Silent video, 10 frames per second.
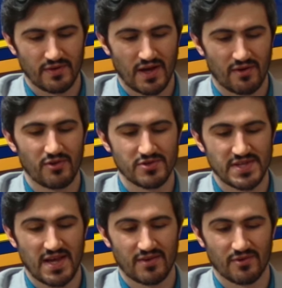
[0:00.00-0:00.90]
Now, other
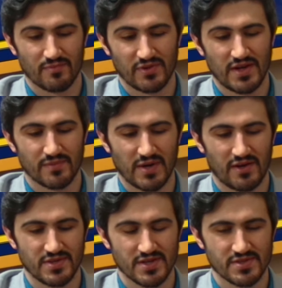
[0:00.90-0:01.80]
sad or pathetic
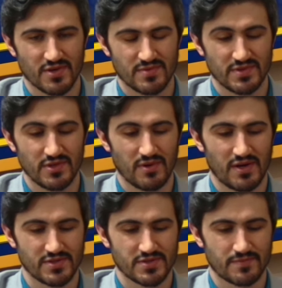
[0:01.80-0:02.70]
politics in terms of the
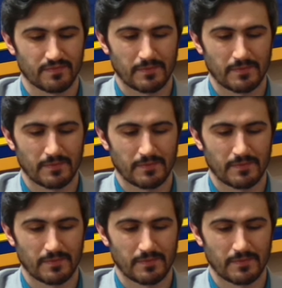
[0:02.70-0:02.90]
U.S.,